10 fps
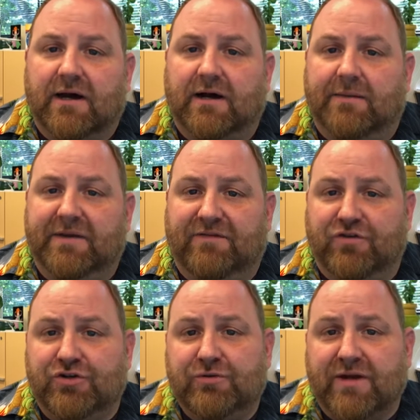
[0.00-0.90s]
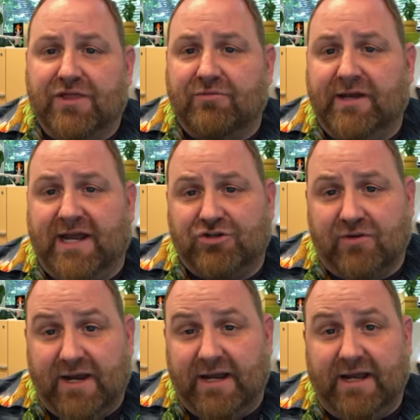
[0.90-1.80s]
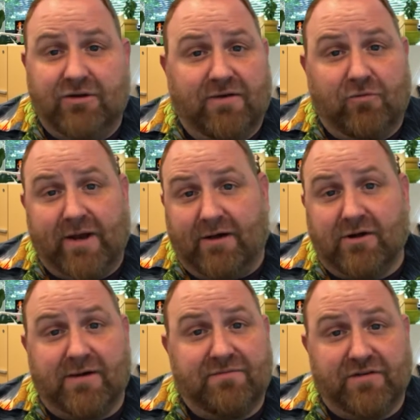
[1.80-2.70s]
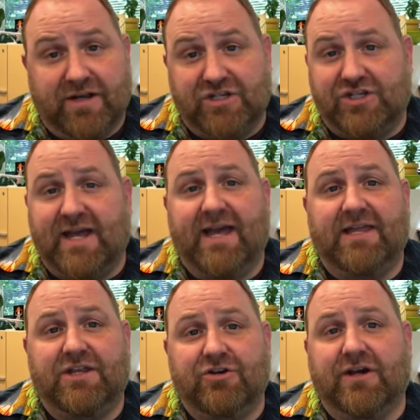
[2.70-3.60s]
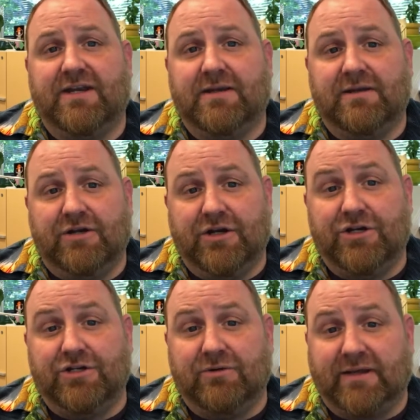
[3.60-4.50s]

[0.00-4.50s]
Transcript: If you're doing a 3-day training and you have 1 outcome for each day, then you're gonna do a